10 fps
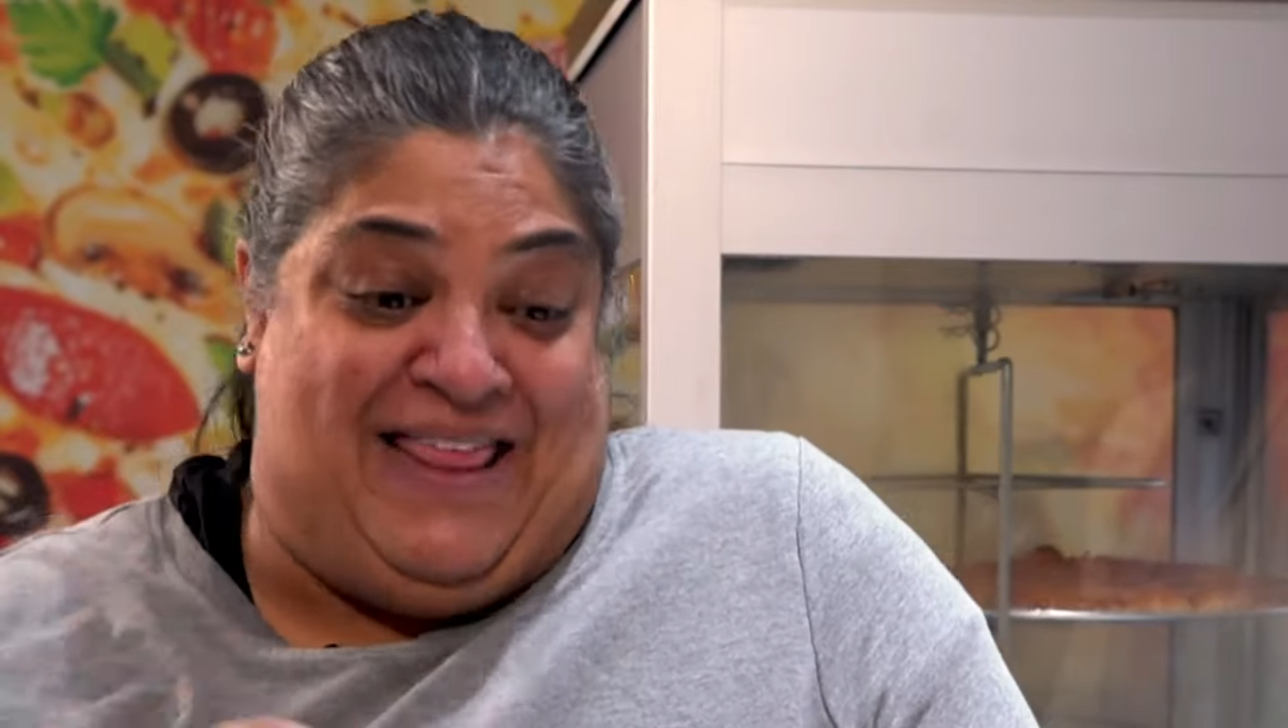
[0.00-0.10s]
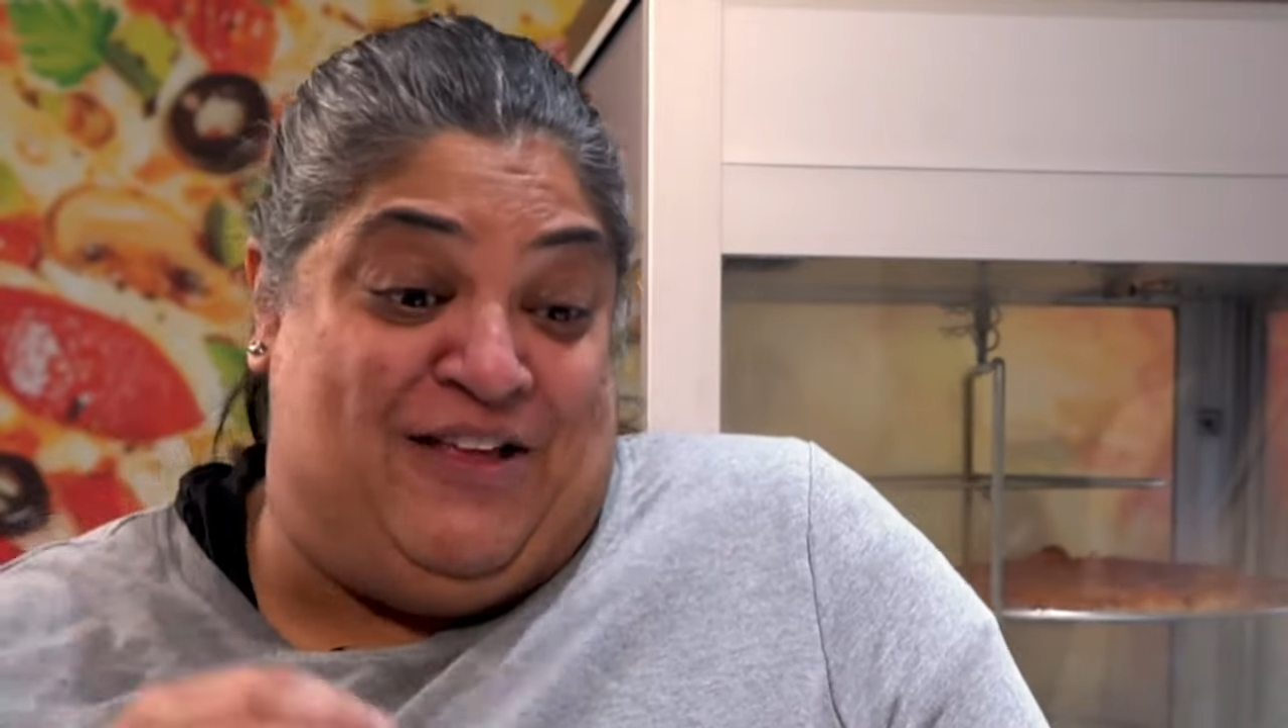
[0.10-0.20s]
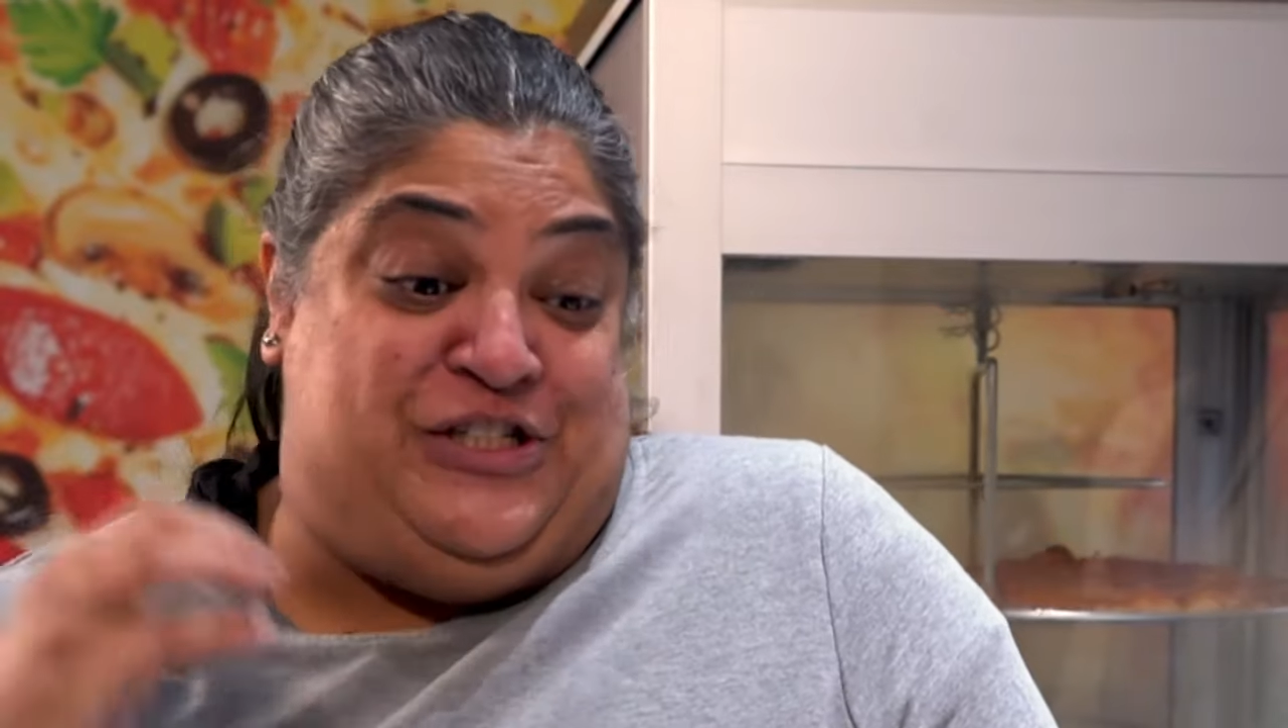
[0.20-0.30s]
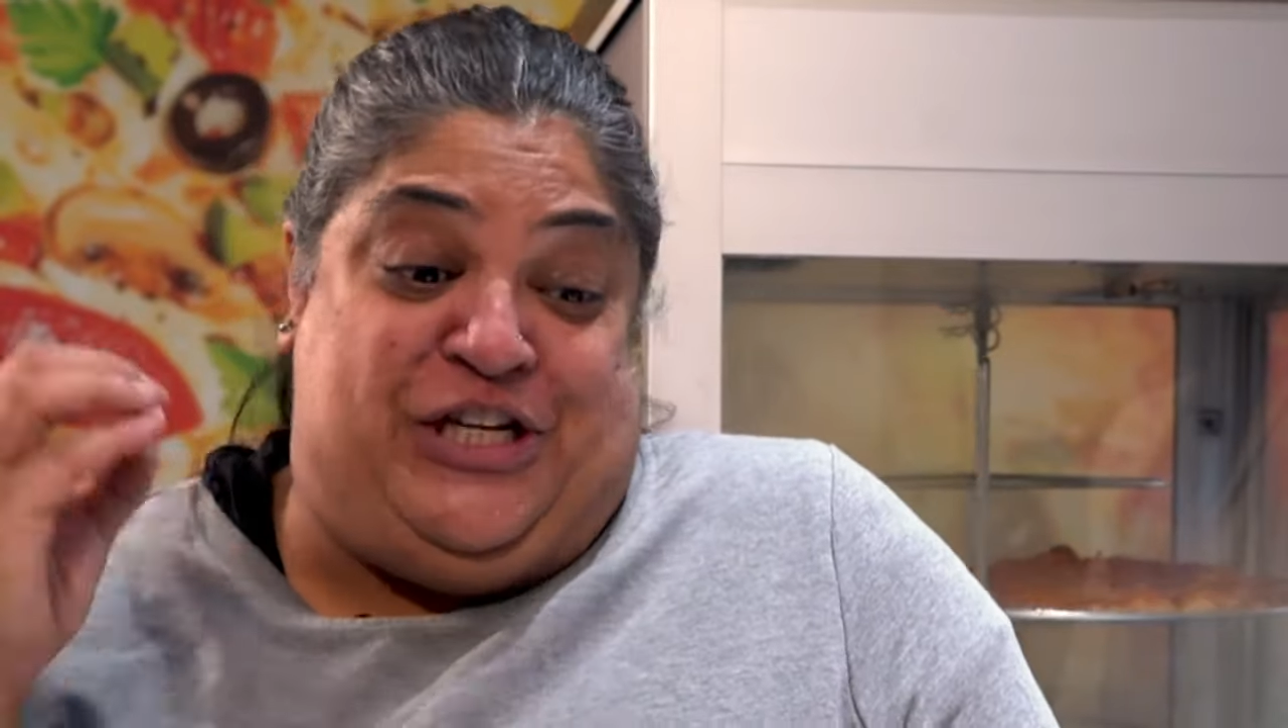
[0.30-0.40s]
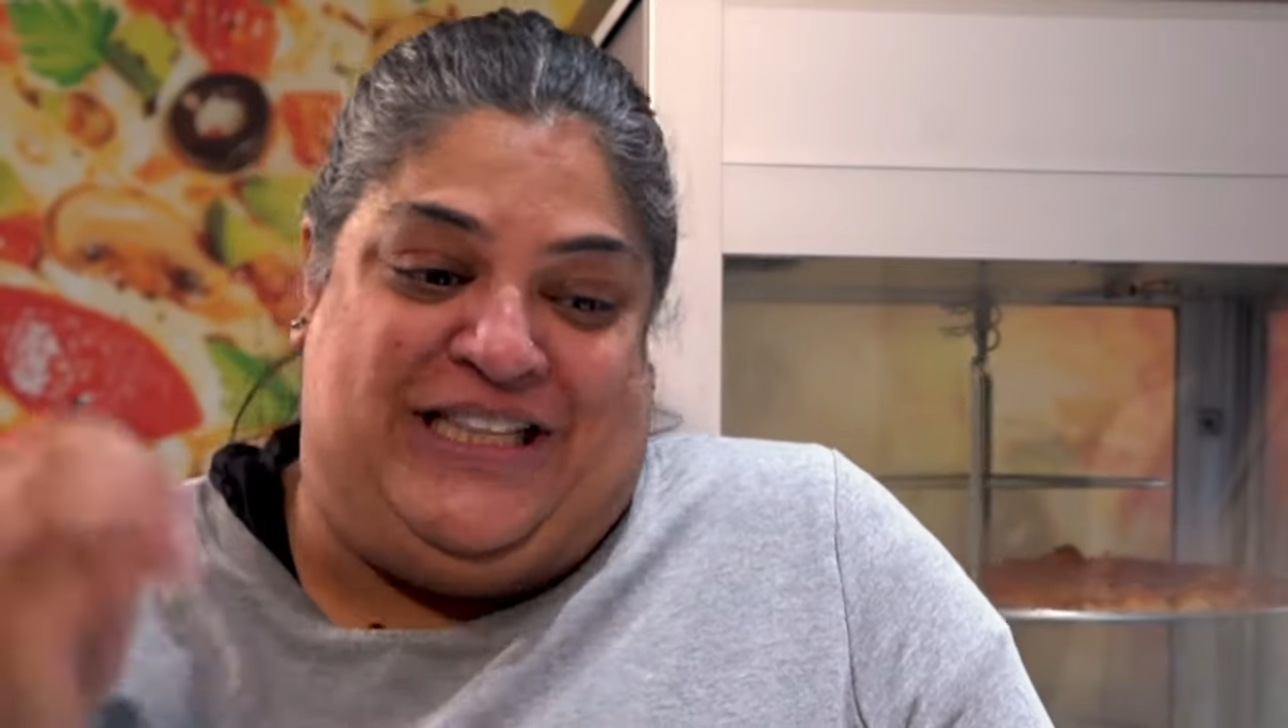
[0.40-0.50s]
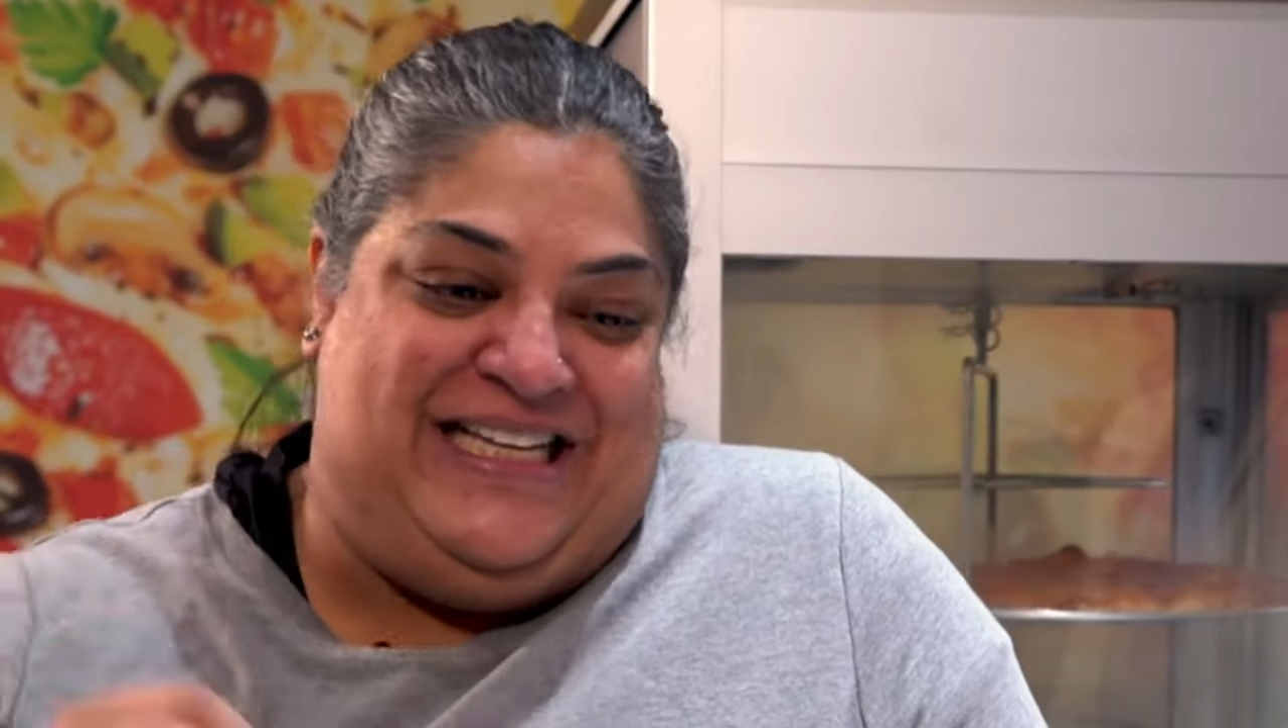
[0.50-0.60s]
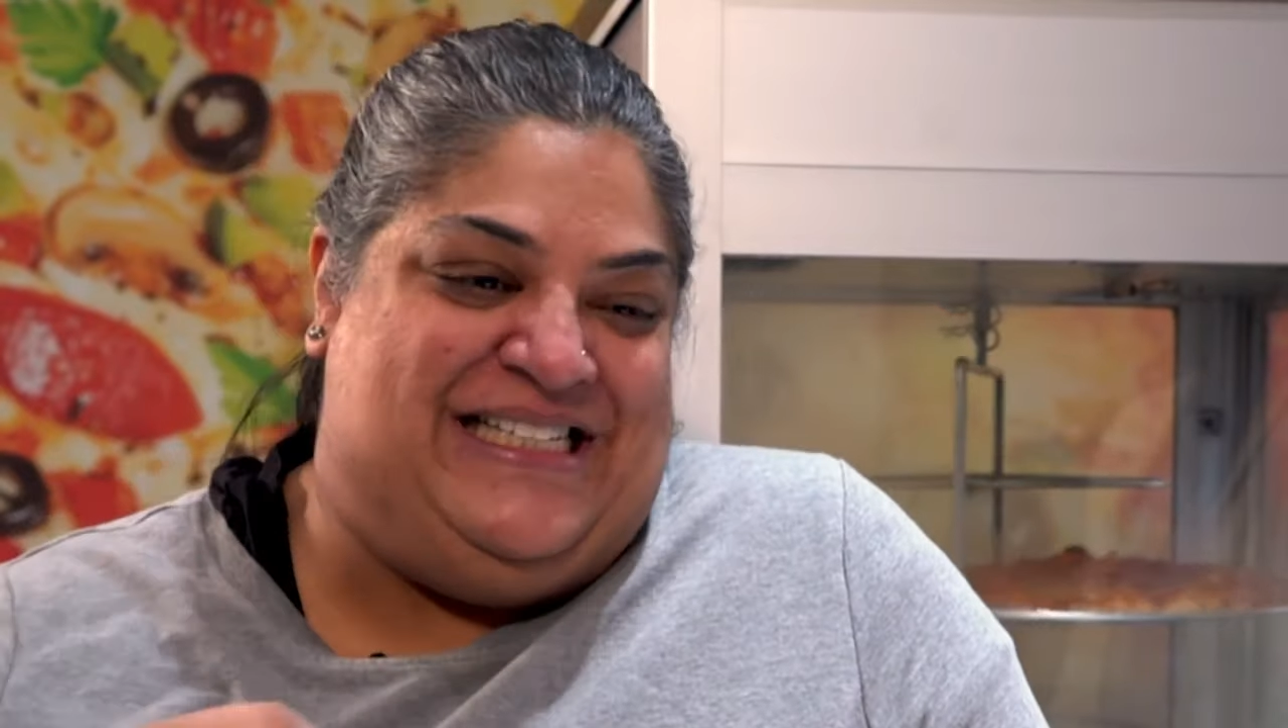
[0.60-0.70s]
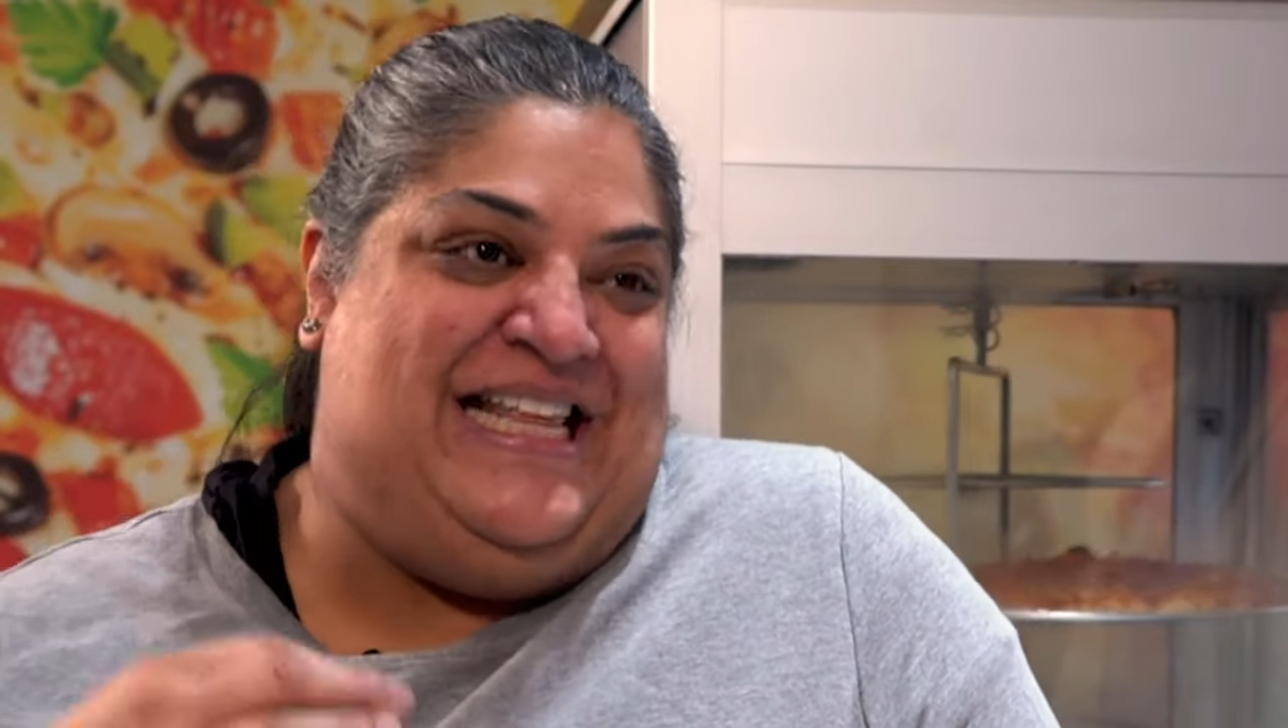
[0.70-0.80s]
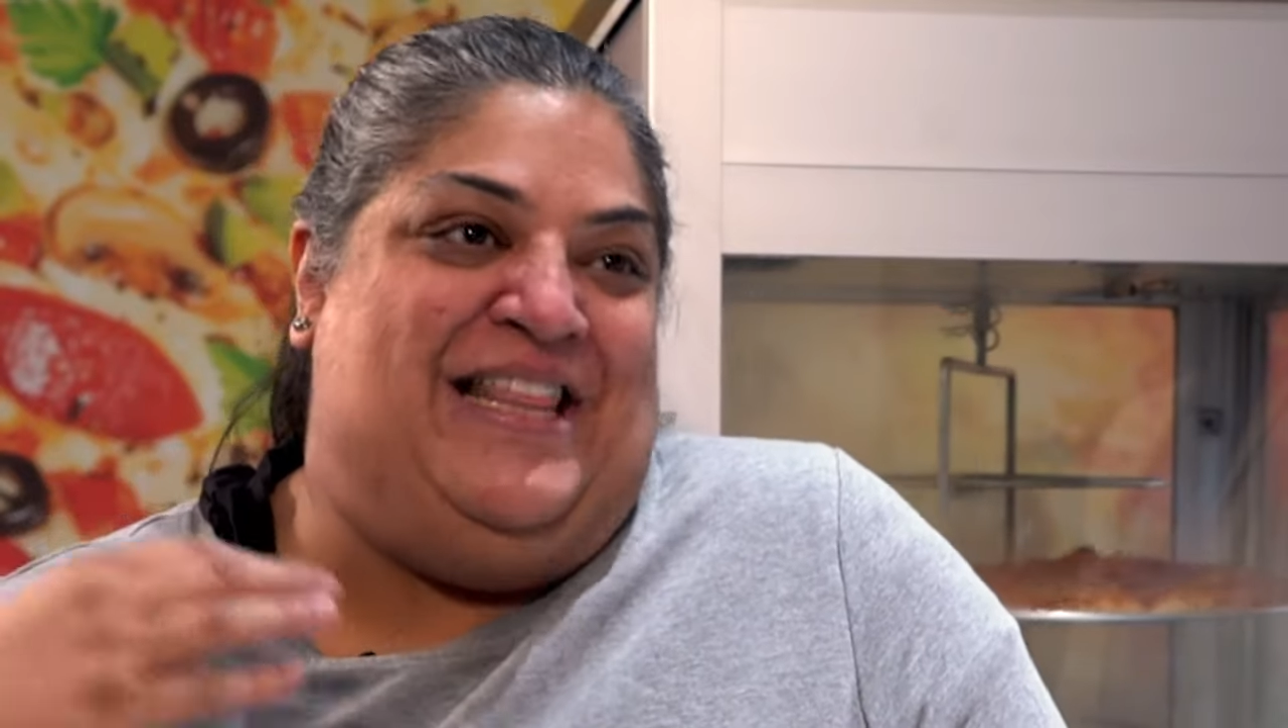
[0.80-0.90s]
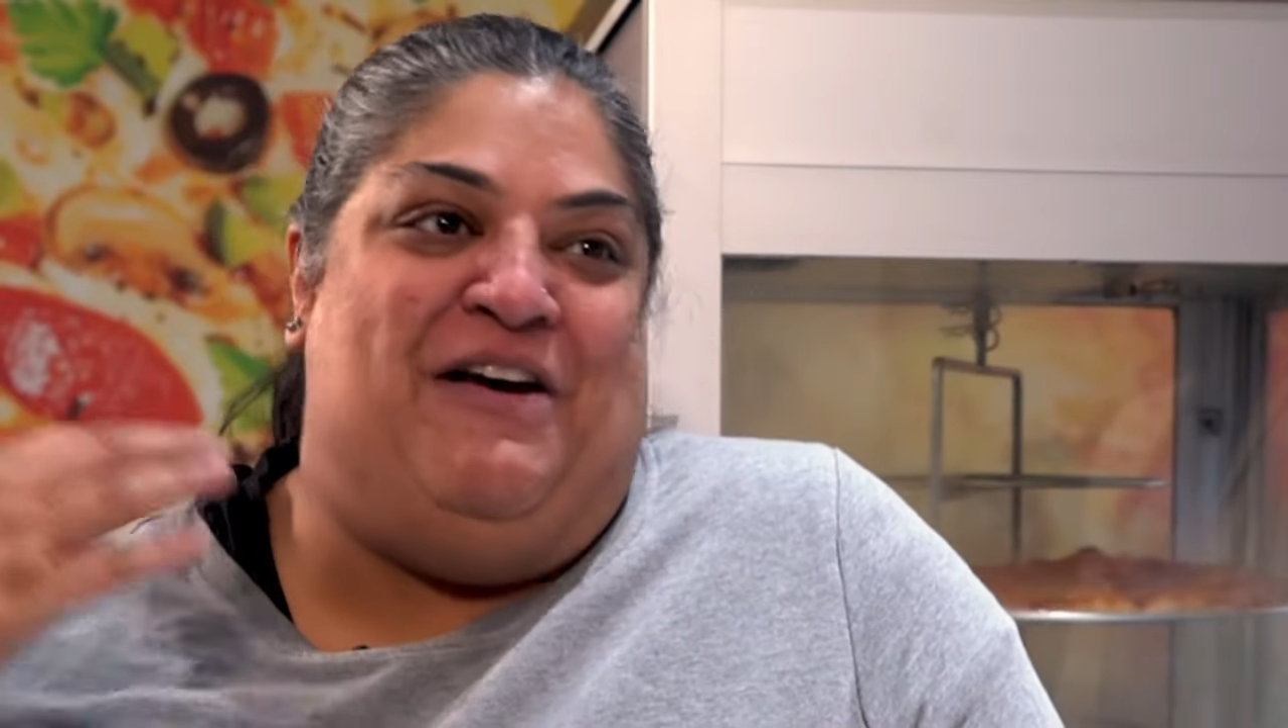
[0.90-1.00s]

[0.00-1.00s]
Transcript: and the chilies and